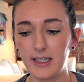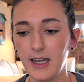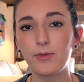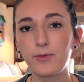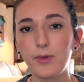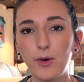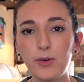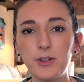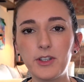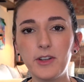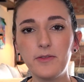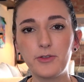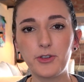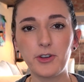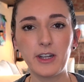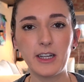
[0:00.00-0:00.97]
The rolls
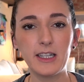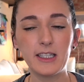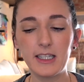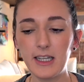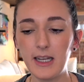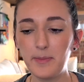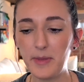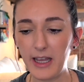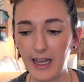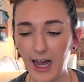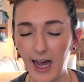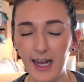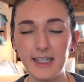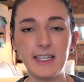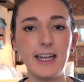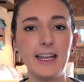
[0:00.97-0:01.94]
of treats,
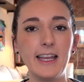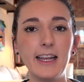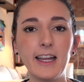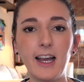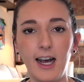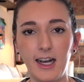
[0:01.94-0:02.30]
because I can